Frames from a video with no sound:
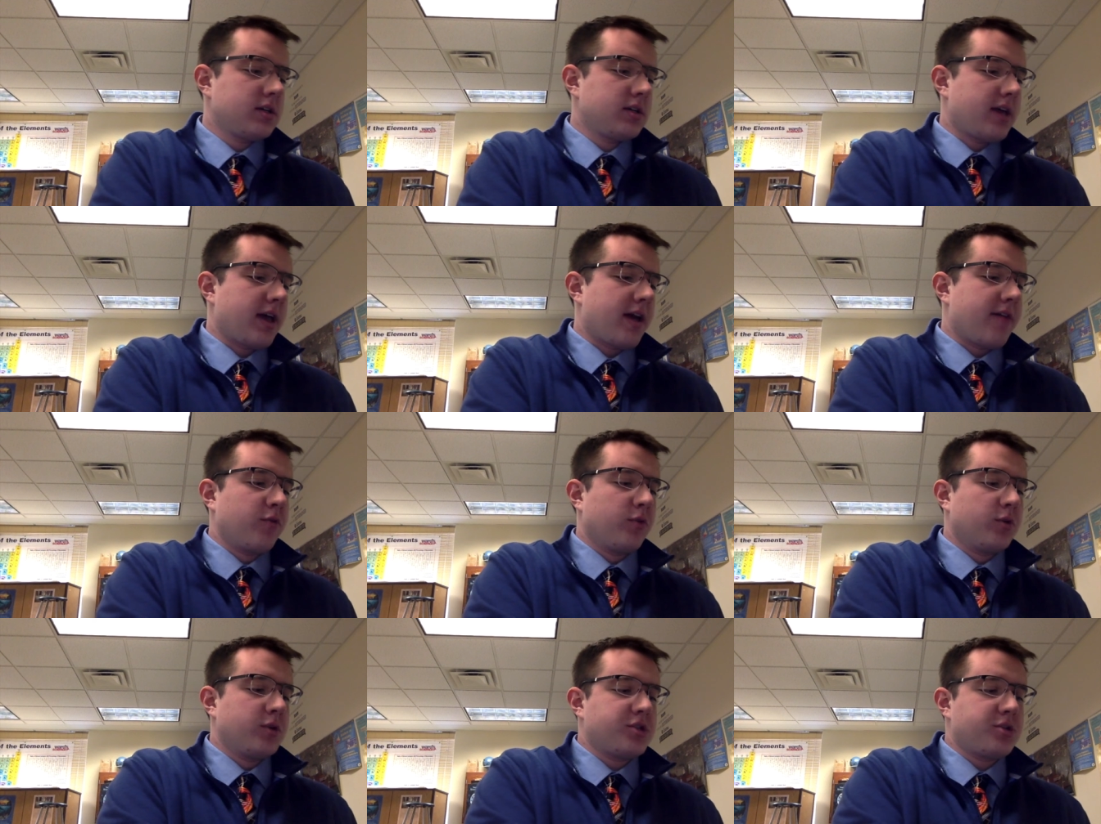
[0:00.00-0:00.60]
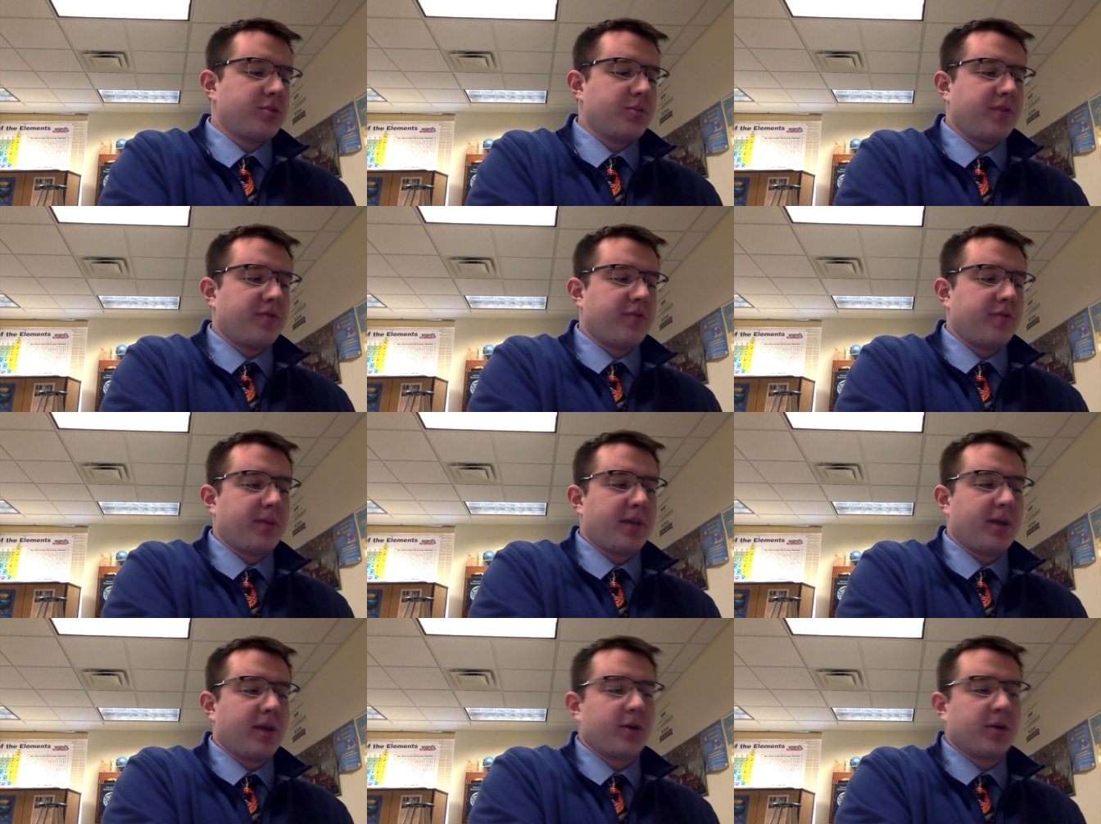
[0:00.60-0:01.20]
everyone should be
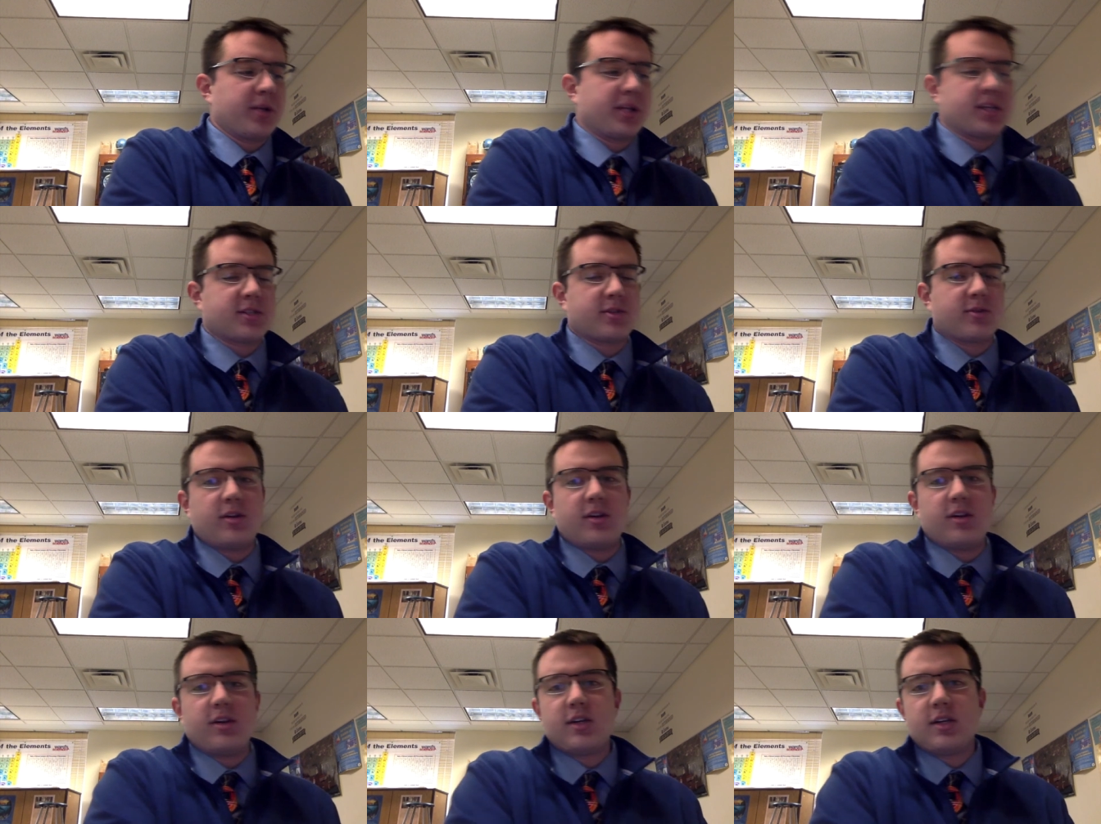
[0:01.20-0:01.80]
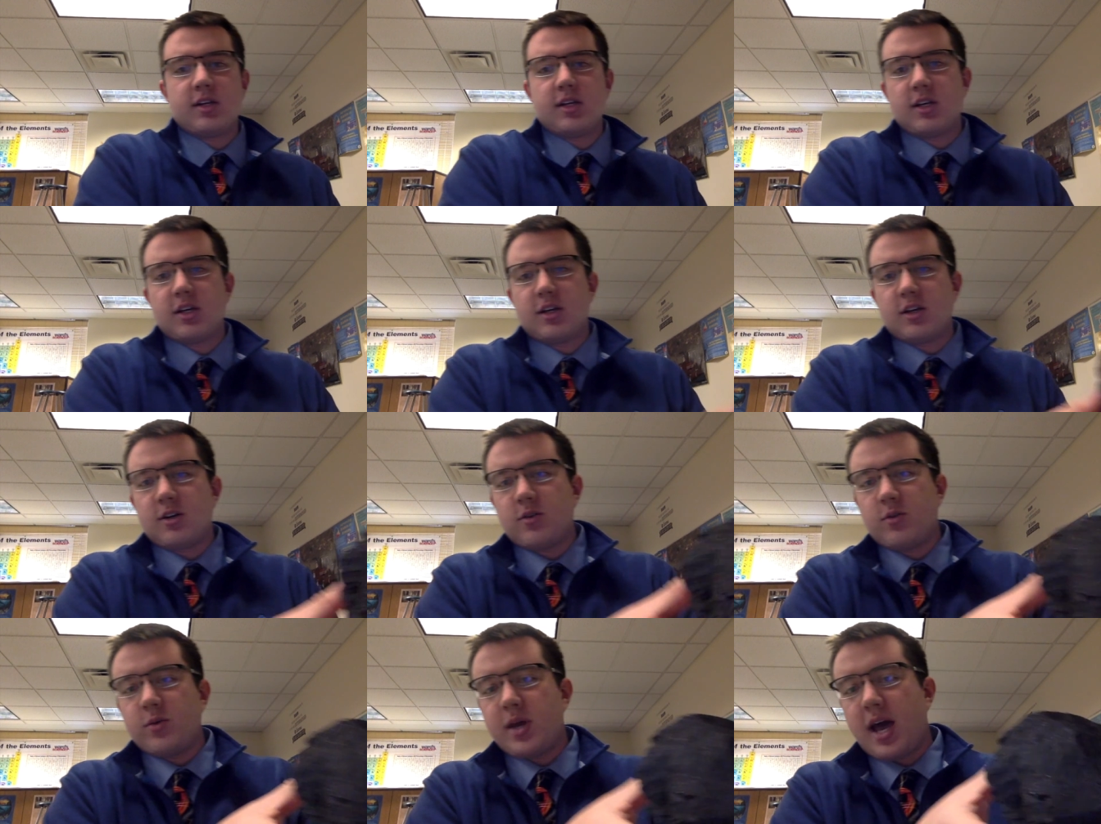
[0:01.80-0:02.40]
familiar with this one,
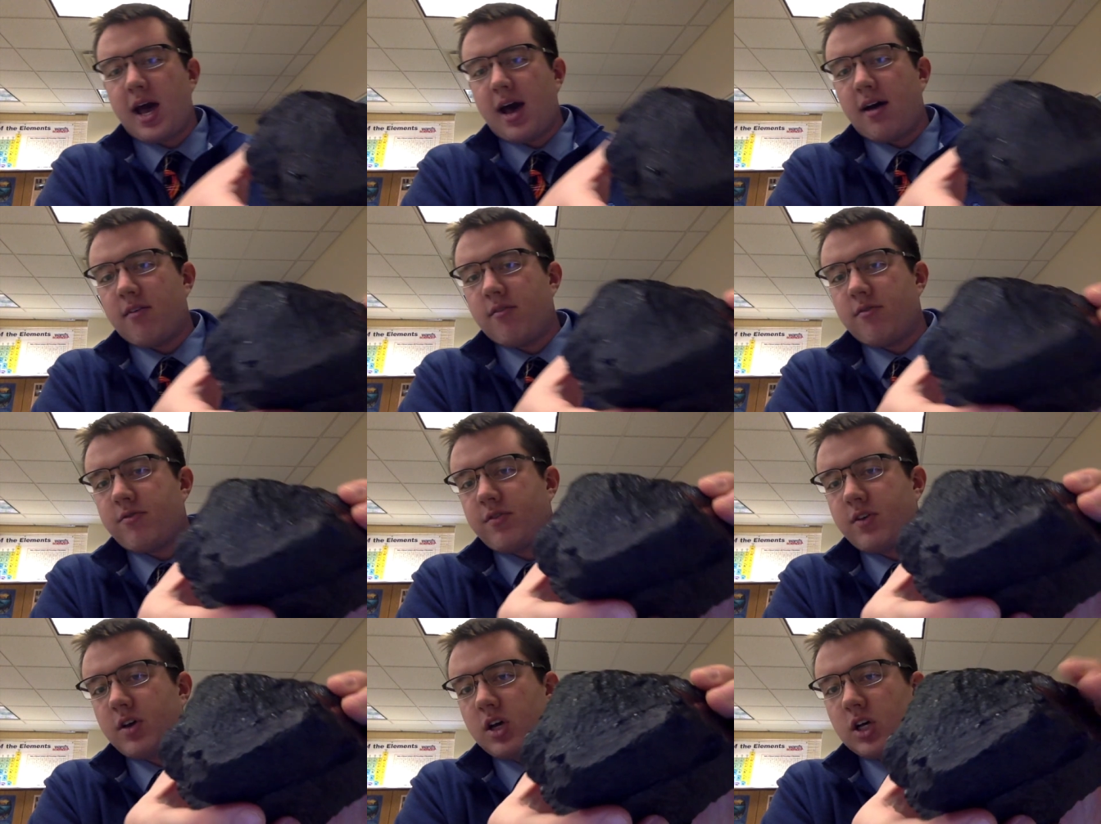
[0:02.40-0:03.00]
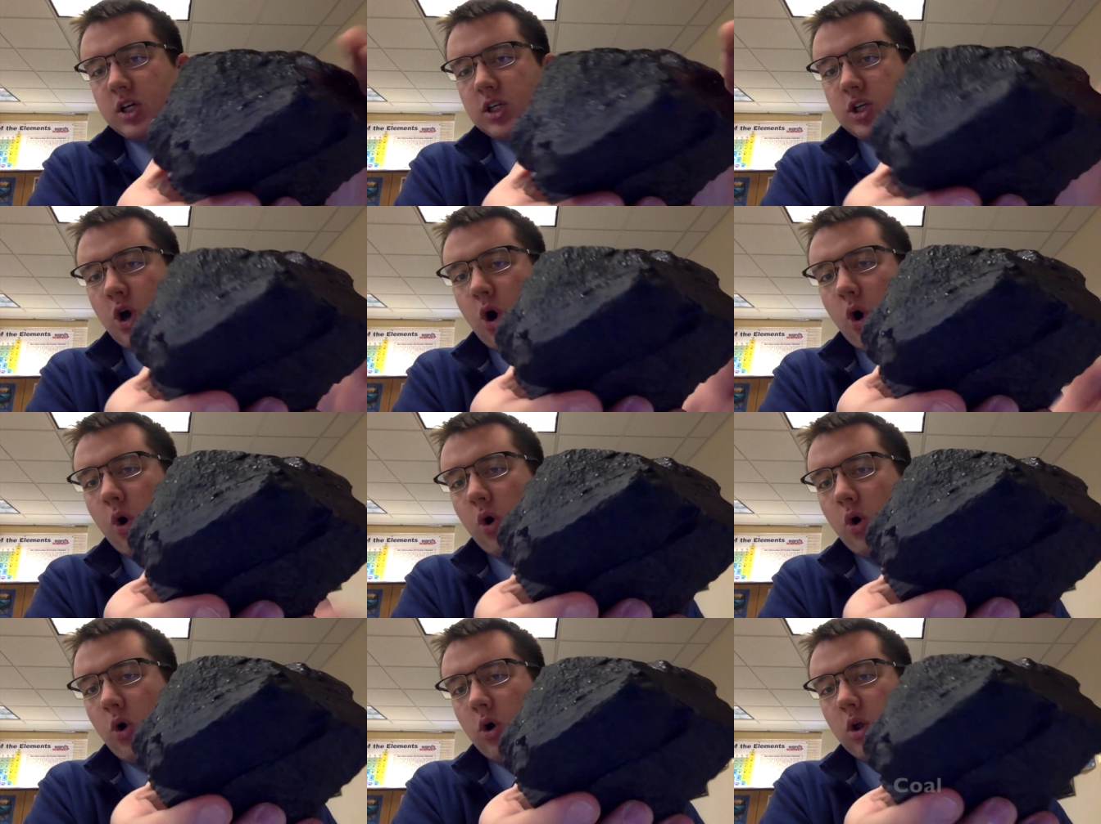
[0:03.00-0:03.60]
we have
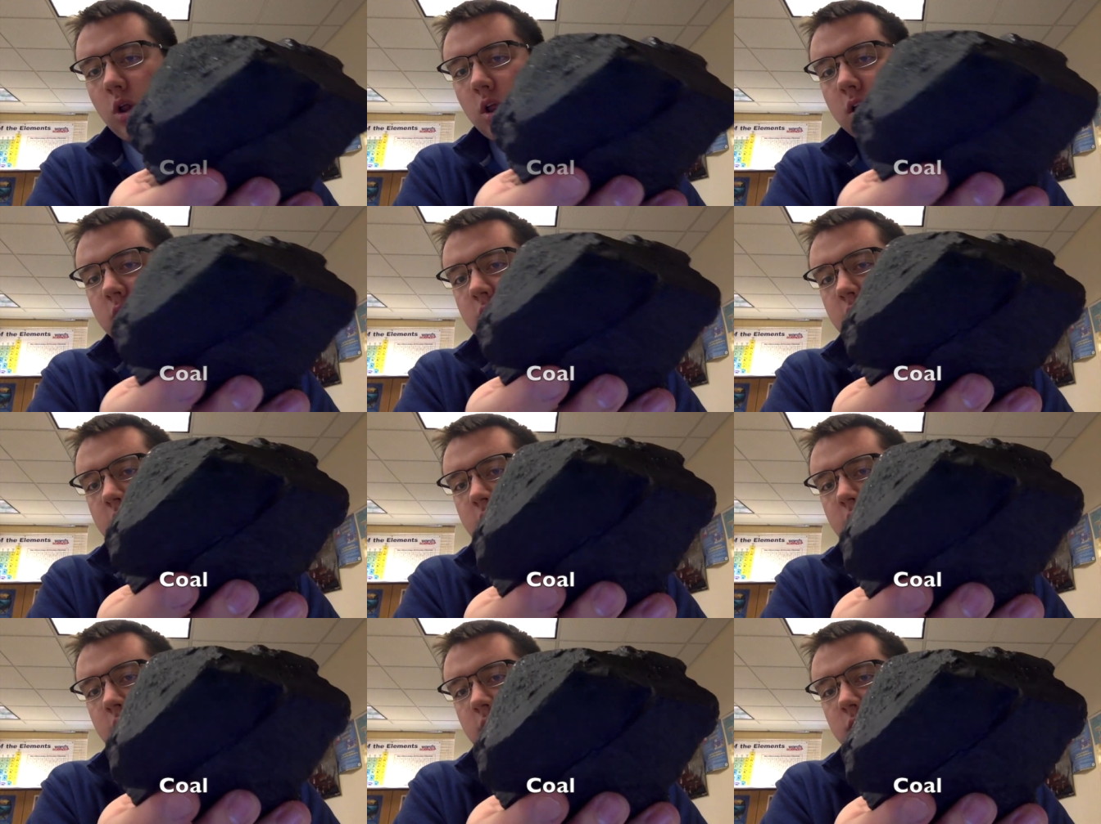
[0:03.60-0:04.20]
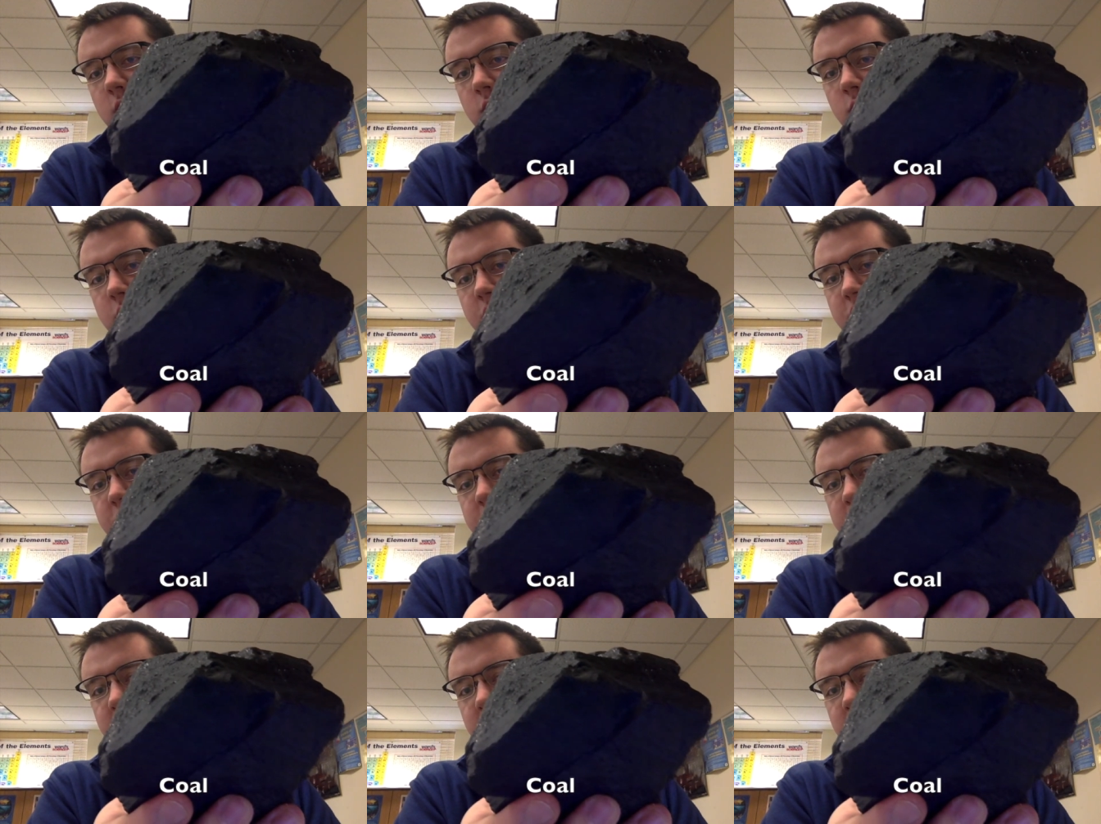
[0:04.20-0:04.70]
coal, which is